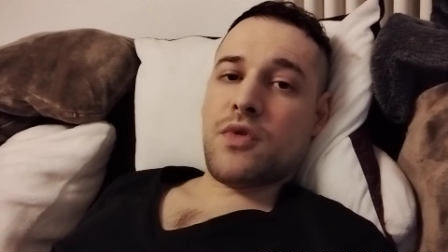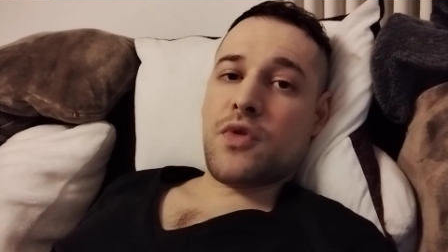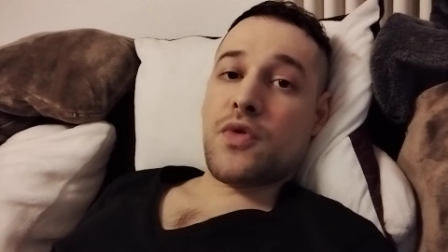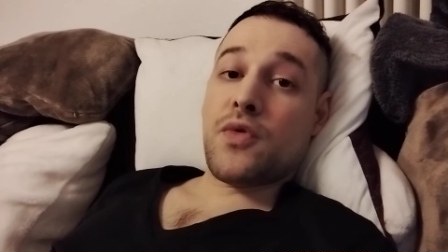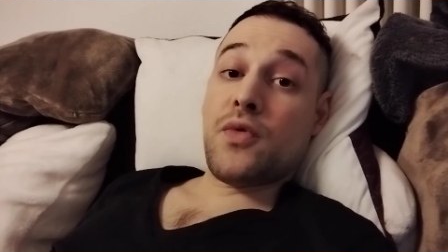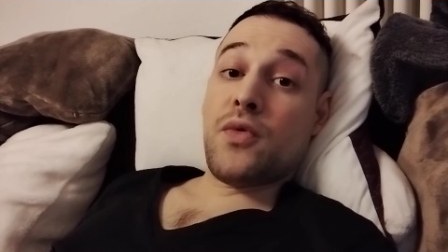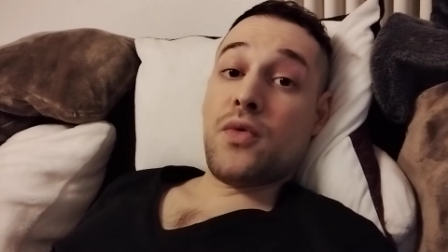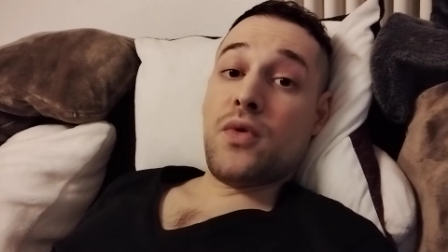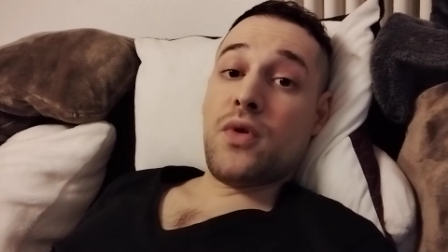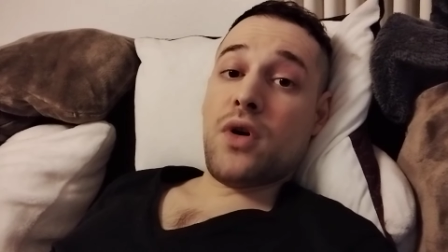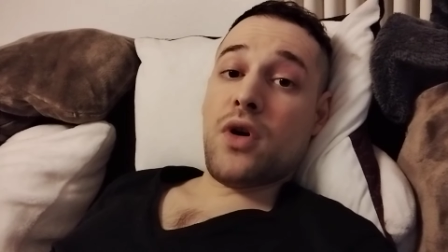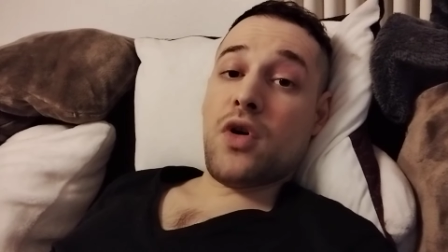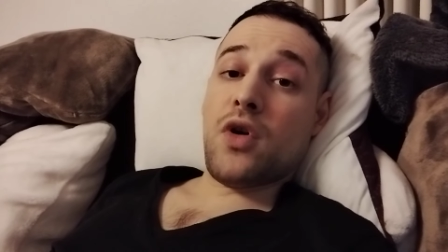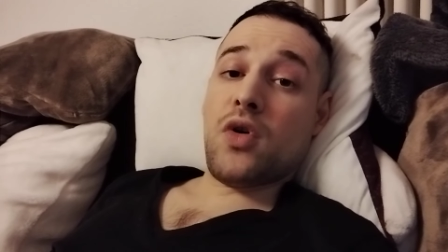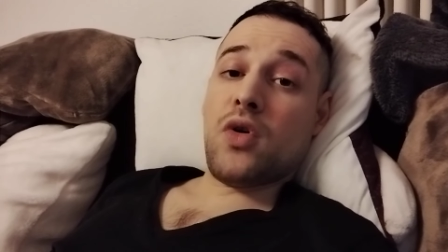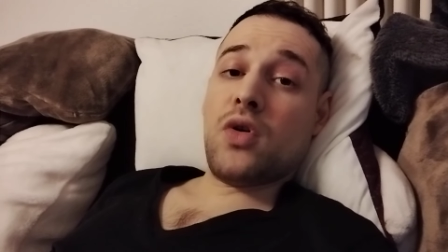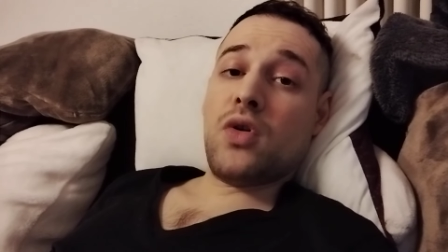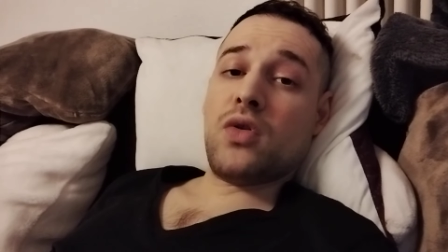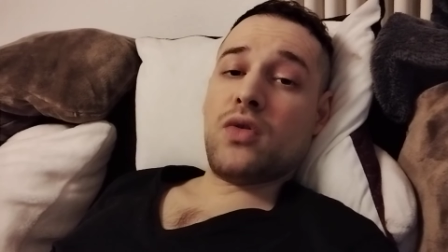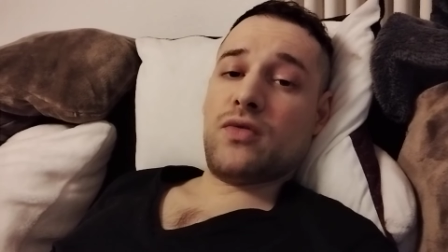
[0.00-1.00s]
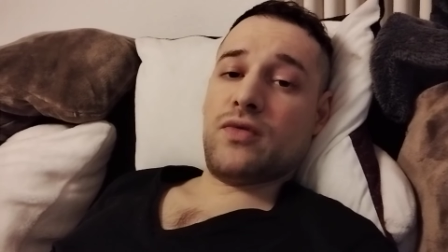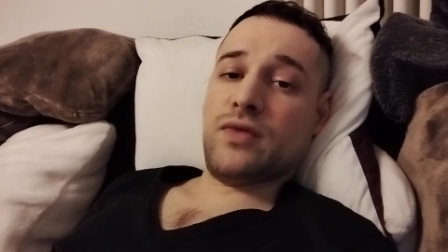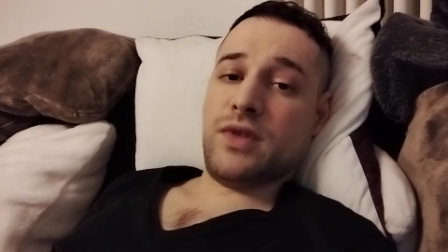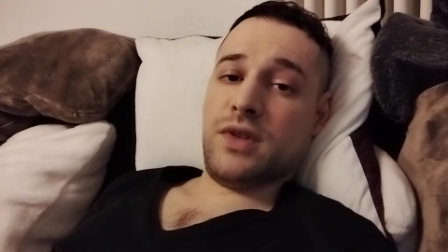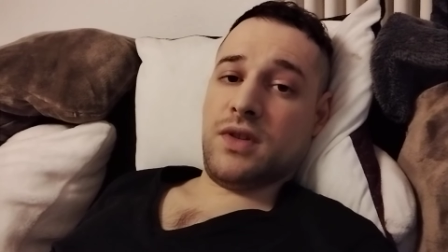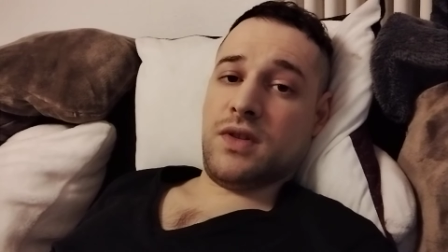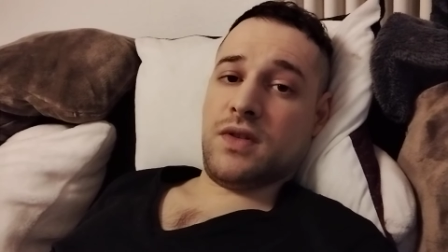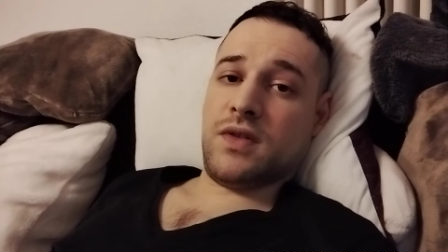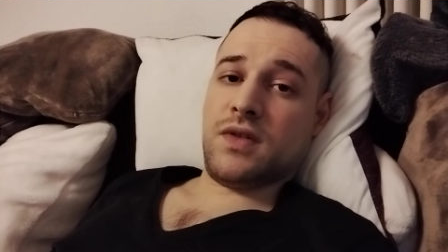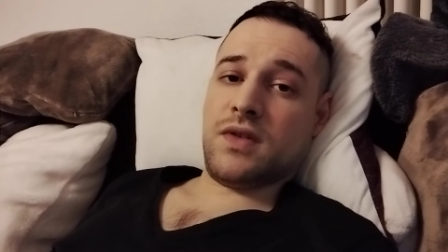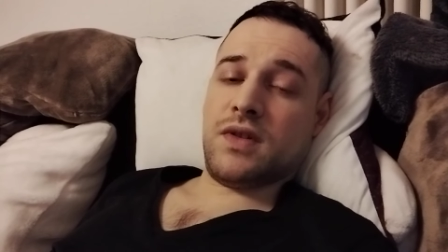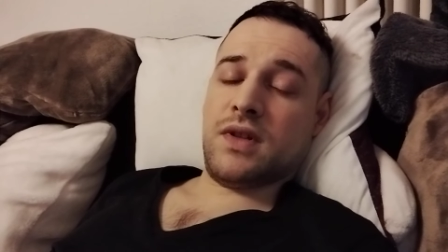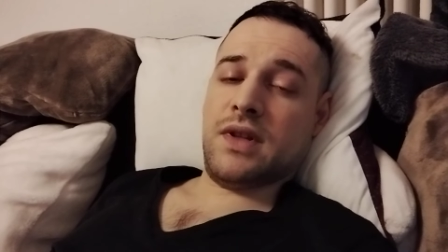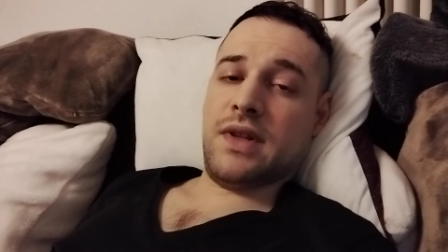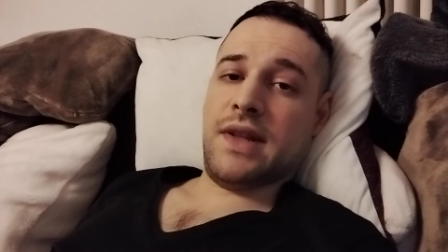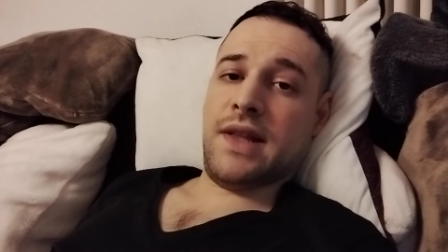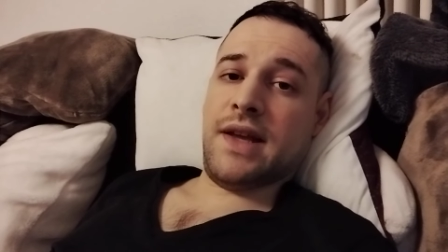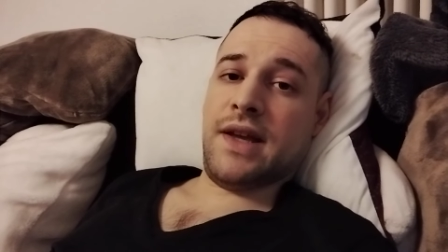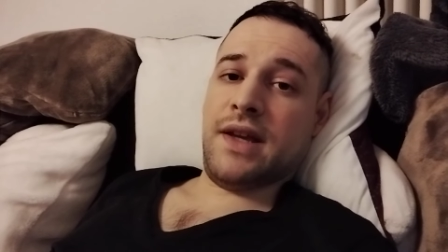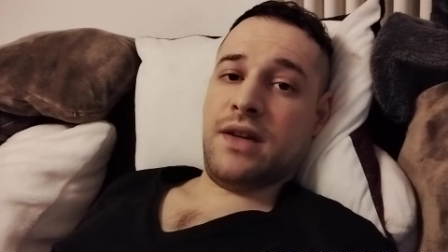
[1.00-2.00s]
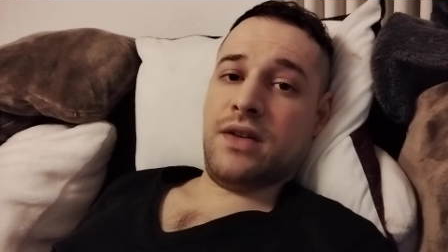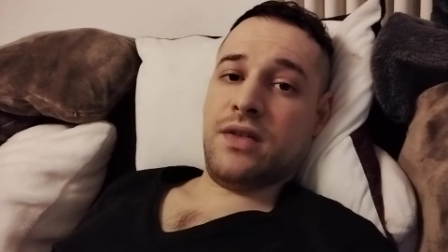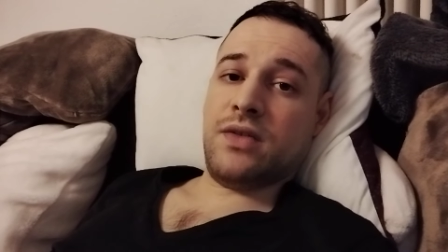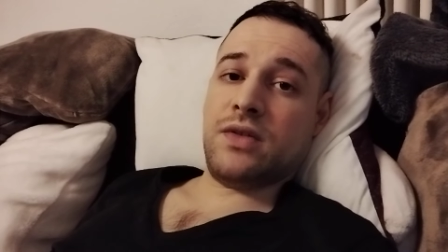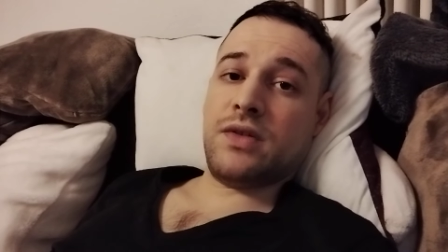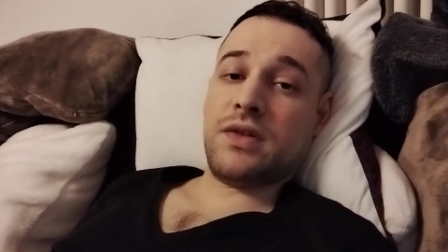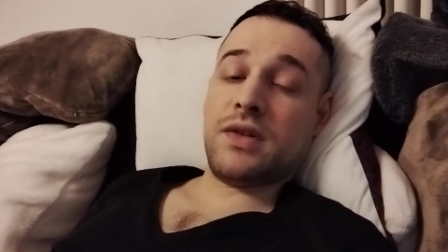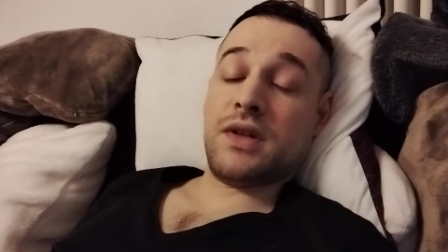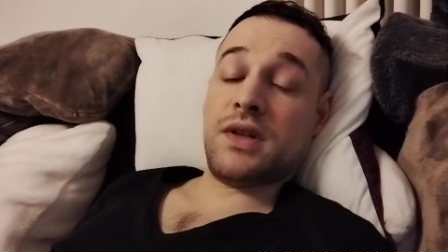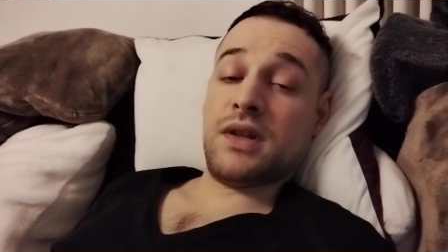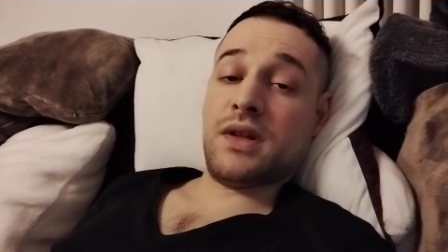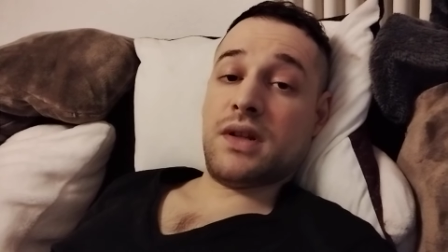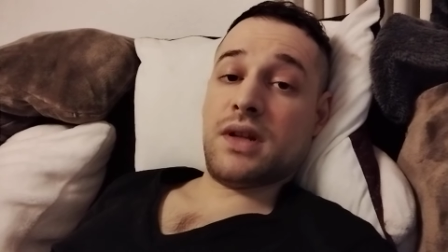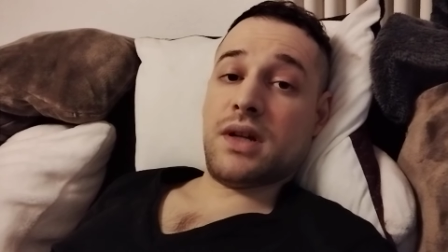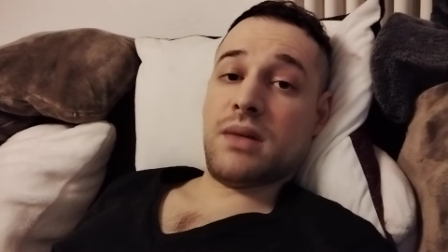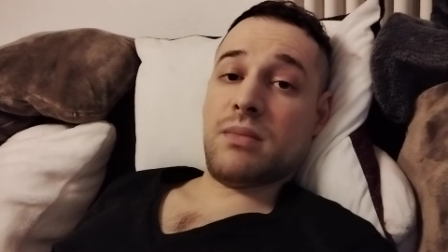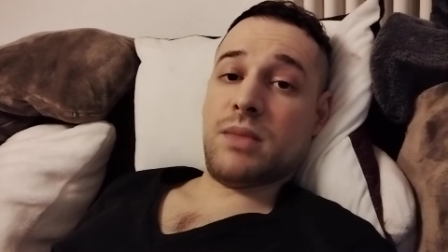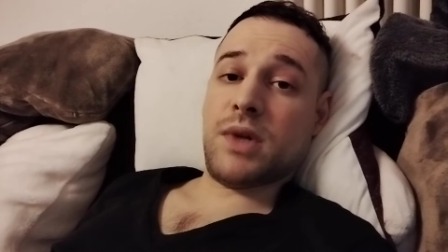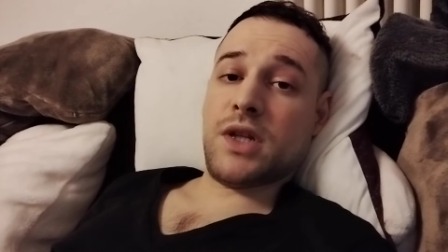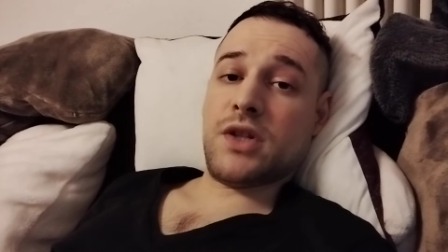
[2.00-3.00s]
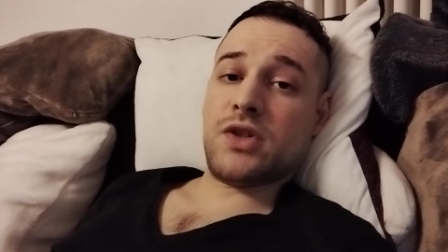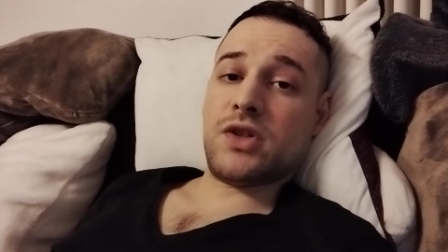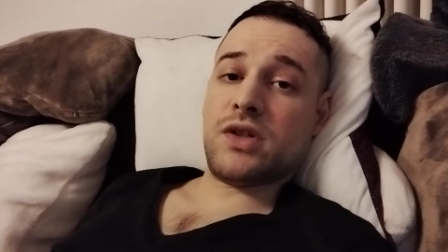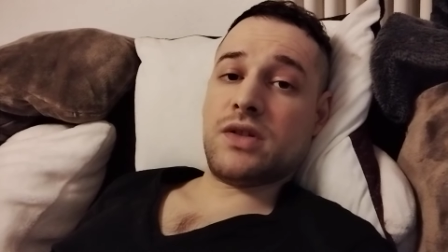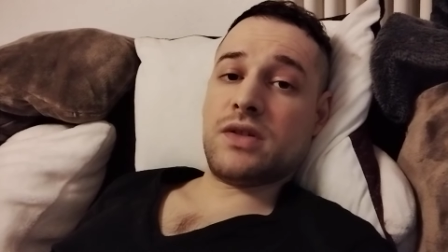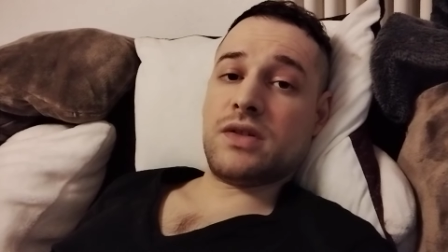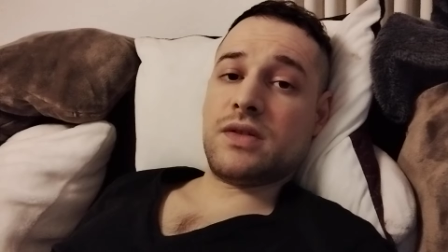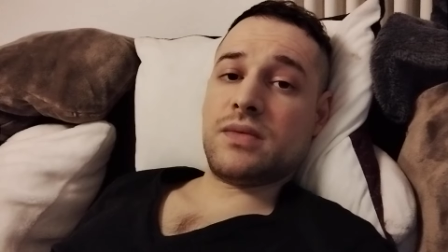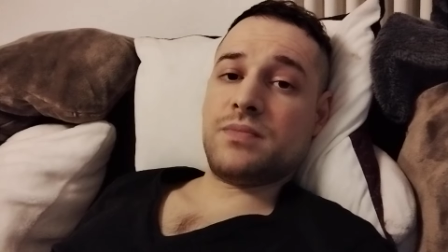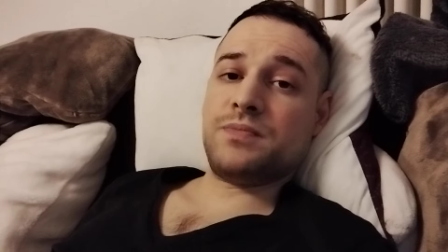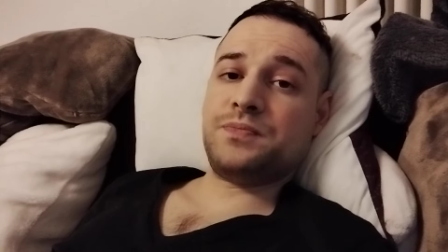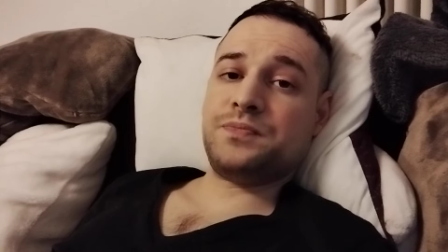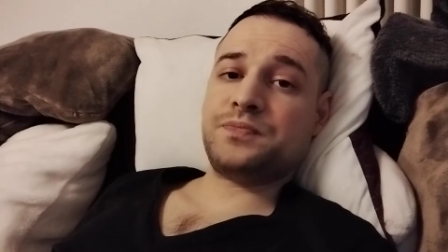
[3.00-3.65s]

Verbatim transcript: through all of these layers and dimensions,